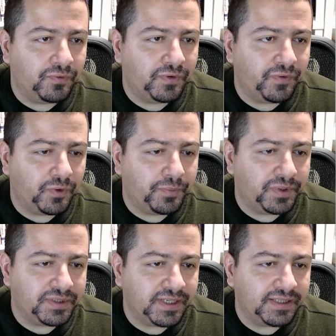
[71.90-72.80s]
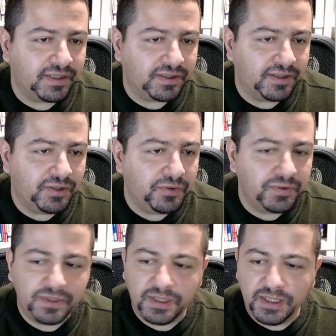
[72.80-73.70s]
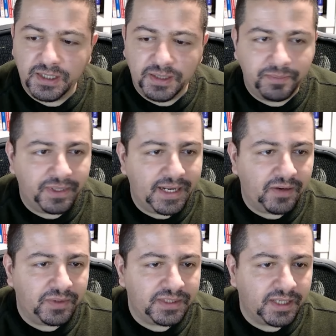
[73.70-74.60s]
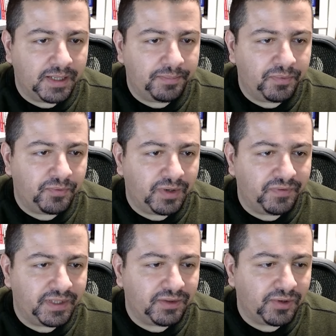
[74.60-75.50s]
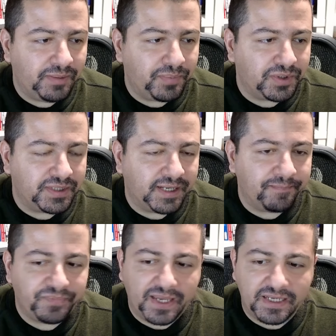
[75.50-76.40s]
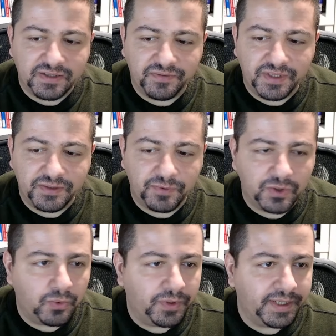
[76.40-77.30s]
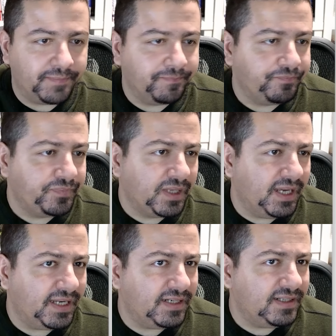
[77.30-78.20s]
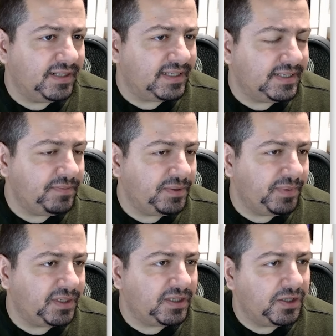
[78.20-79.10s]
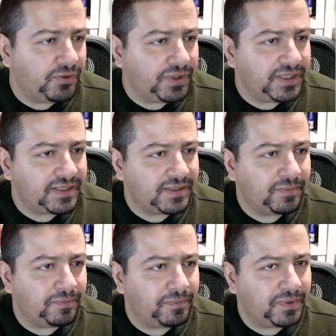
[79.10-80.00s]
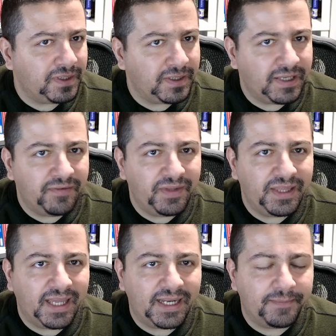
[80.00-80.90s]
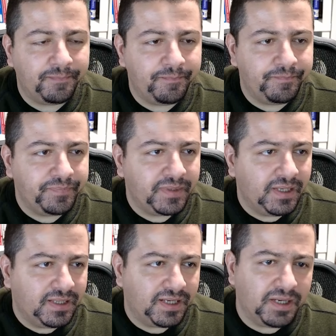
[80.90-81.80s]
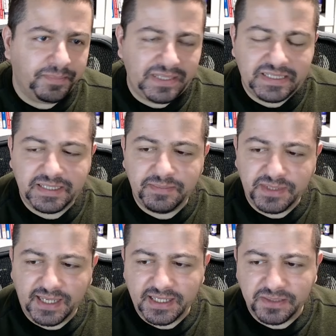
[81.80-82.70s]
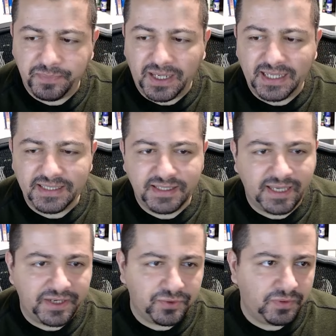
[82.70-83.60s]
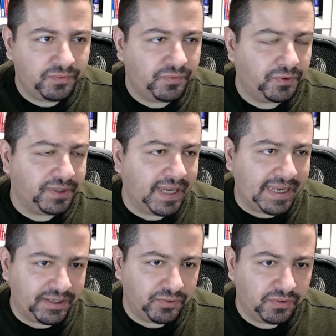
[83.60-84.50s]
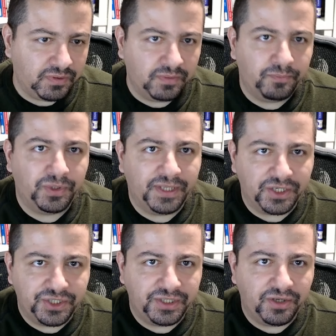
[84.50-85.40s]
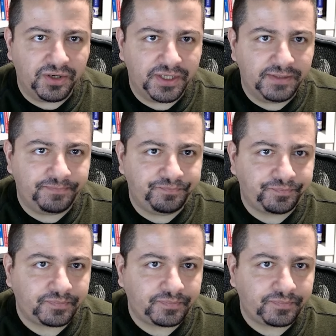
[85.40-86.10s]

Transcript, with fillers: over four percent on the news, but now it's up roughly three percent as of this recording. And that seems a bit curious, given that the company seems like it's behind schedule for the annual production target.